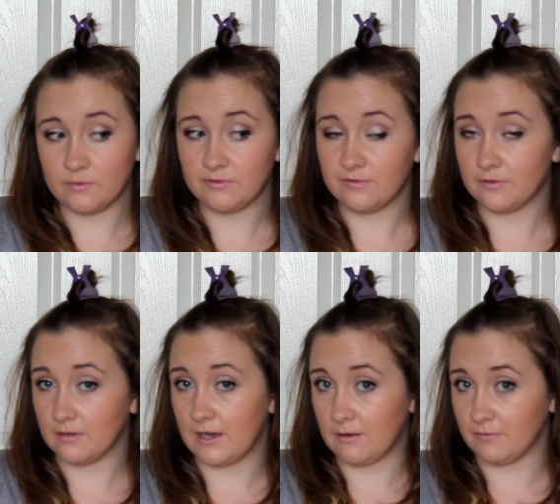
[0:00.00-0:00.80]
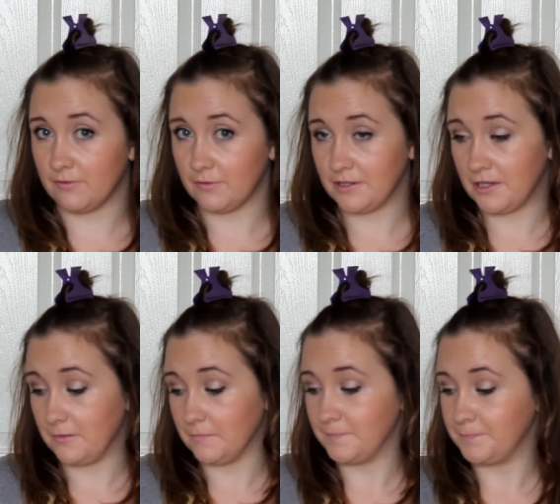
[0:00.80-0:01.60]
will fall out for
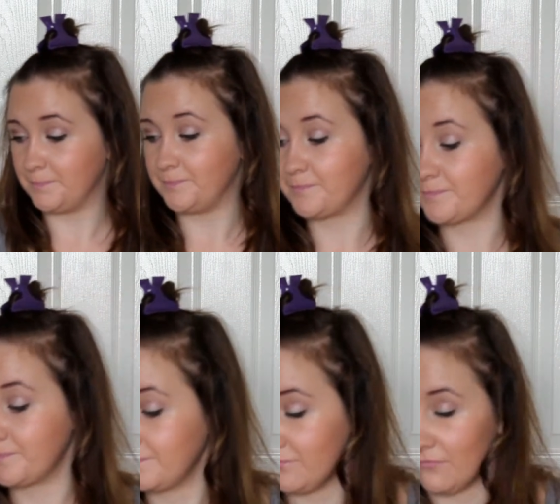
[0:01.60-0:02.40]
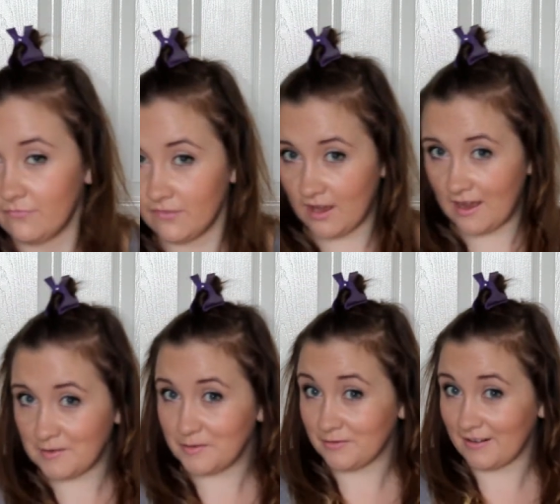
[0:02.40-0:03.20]
you.
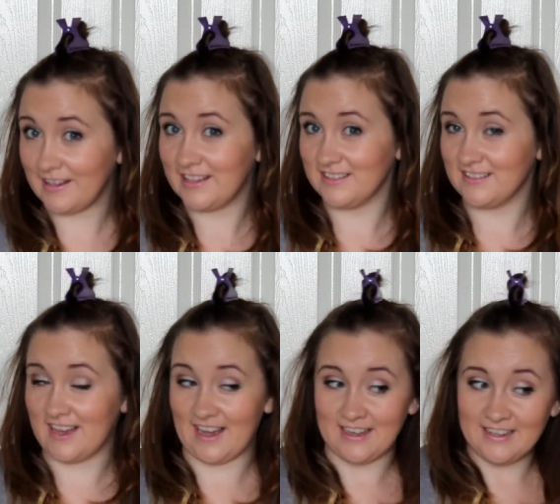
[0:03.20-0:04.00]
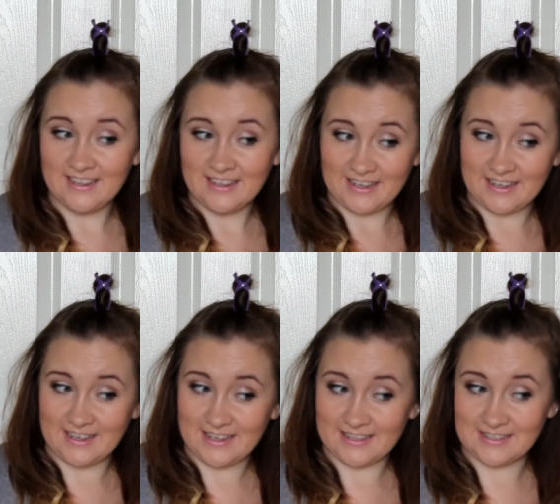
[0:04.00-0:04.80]
How great is that?
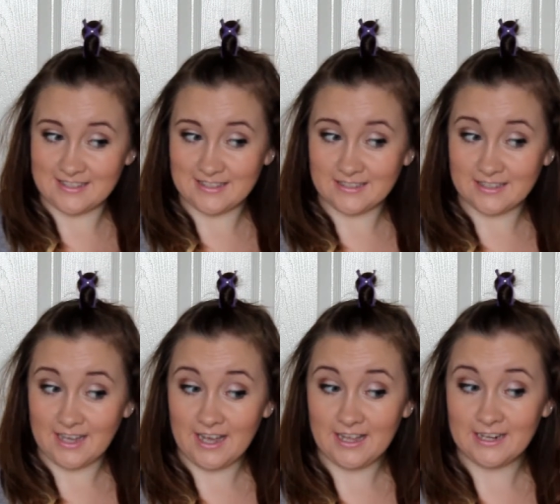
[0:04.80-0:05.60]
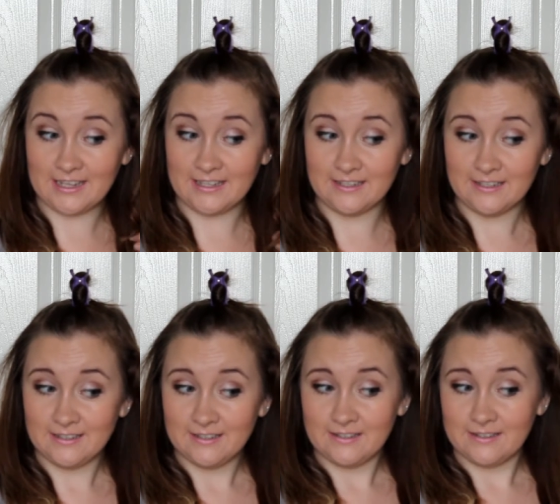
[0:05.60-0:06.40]
It is curling
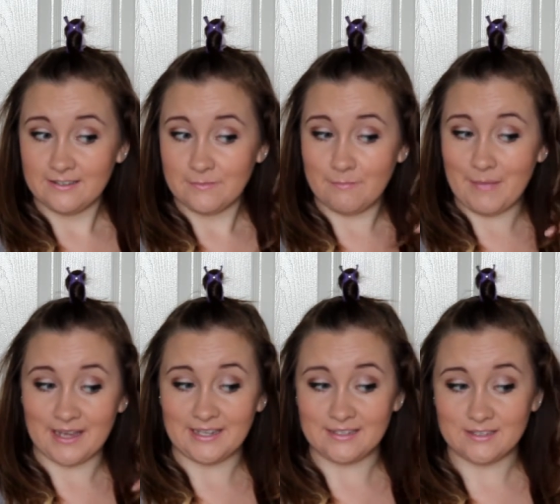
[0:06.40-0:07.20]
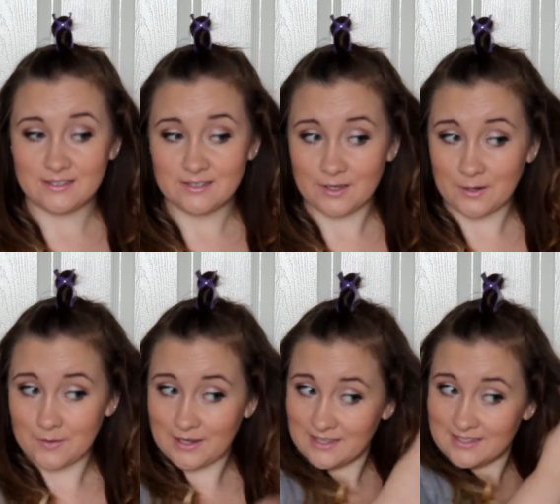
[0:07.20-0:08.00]
made so
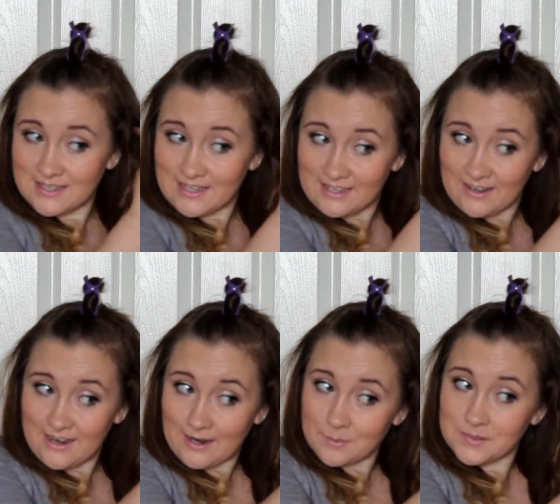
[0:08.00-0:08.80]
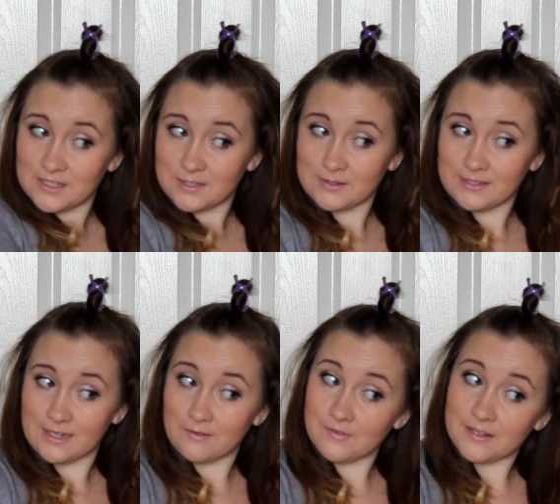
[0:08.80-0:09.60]
easy. I absolutely
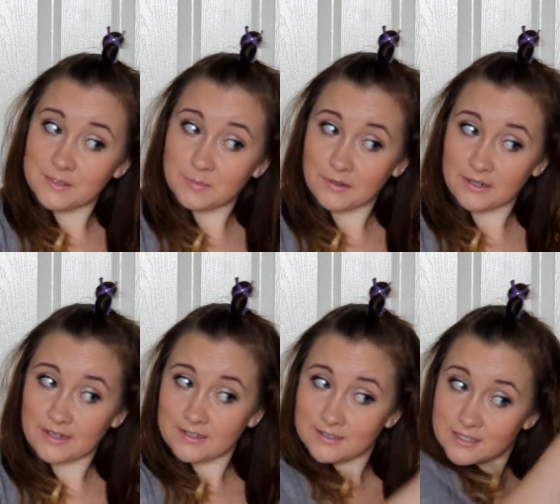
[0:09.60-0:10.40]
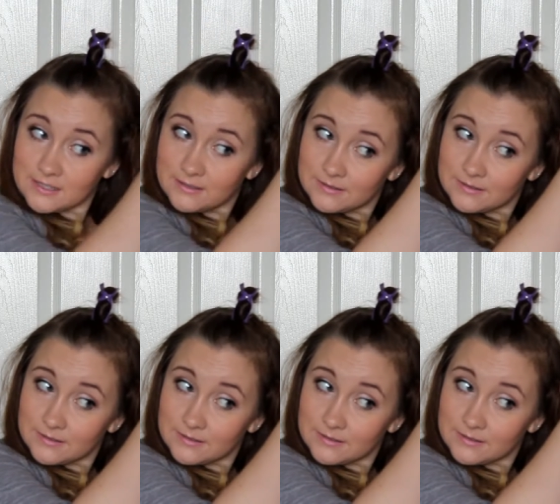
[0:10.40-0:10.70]
love this product.